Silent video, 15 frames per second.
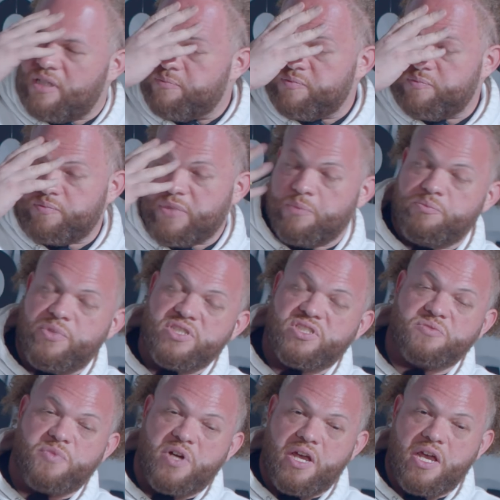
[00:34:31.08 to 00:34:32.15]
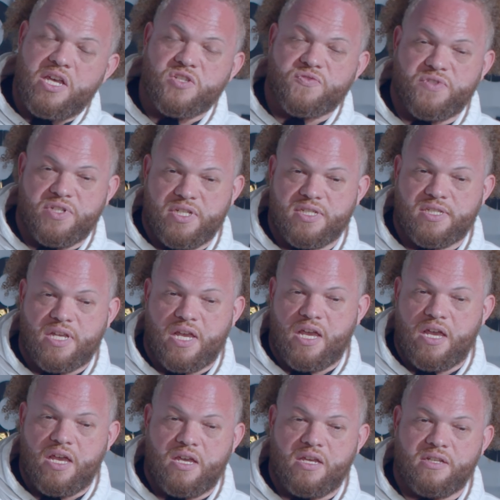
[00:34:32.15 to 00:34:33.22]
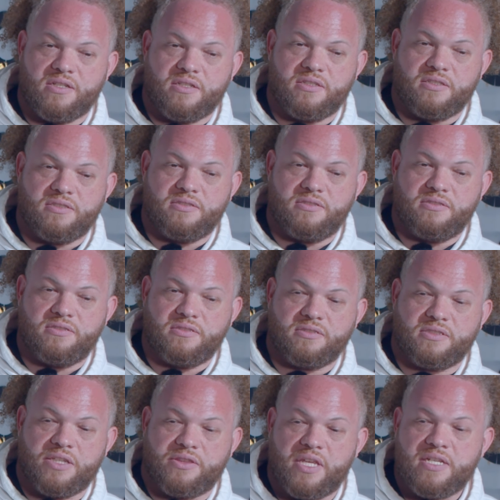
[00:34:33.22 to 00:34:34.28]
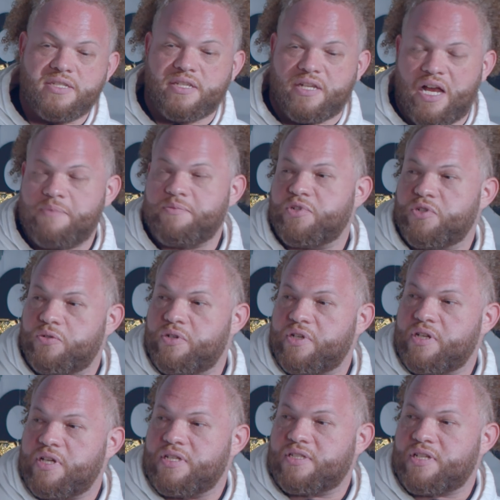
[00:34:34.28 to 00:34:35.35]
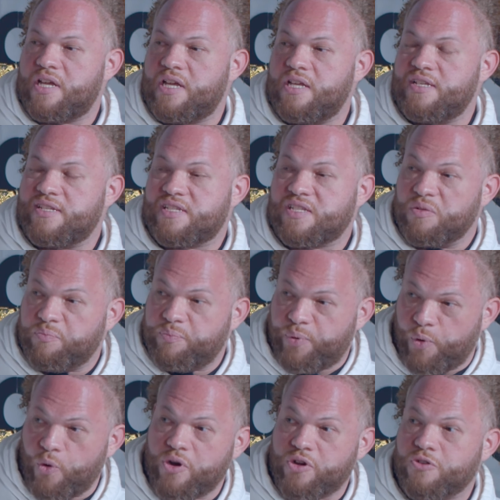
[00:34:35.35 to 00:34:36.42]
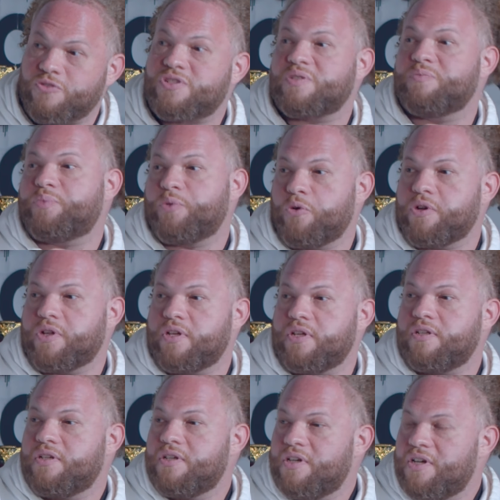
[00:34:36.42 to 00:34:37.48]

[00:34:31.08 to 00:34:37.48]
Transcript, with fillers: I'm I'm busting my ass for this, and the things that I'm doing is a supporter supported